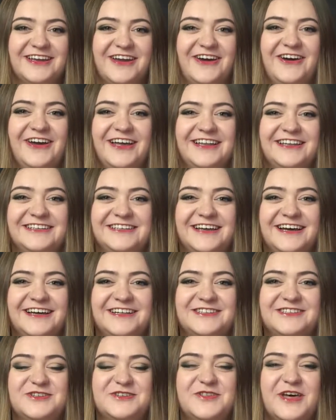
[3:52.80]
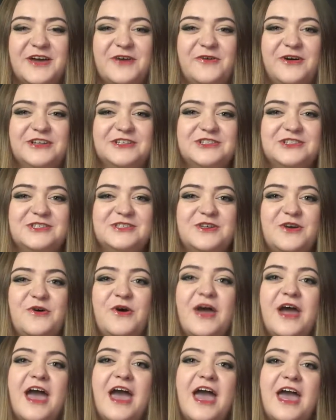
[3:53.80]
to go and uh, do that question. So,
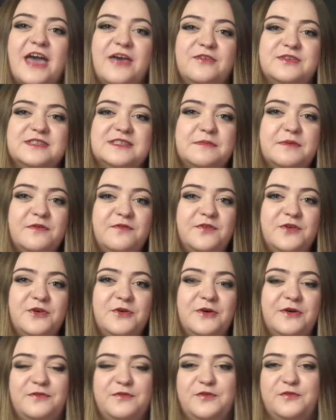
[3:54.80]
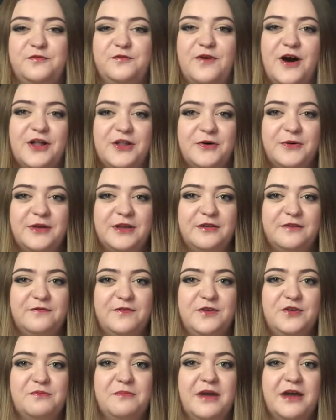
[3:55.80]
some of you, if you follow interview,
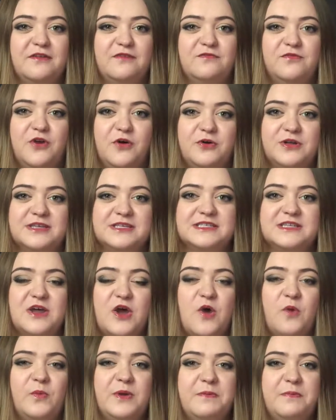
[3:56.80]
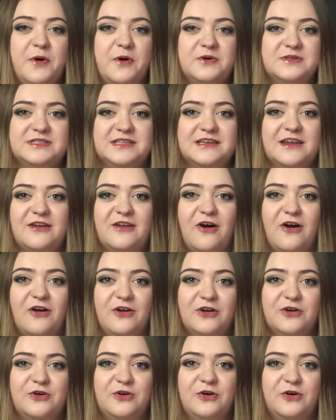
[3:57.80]
you might have noticed we posted an
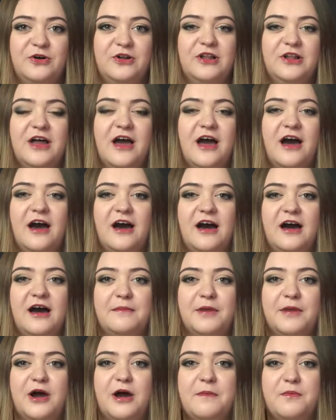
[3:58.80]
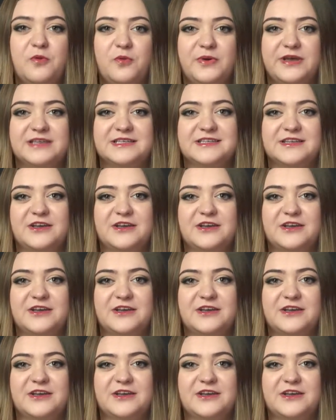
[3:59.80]
article um, a couple weeks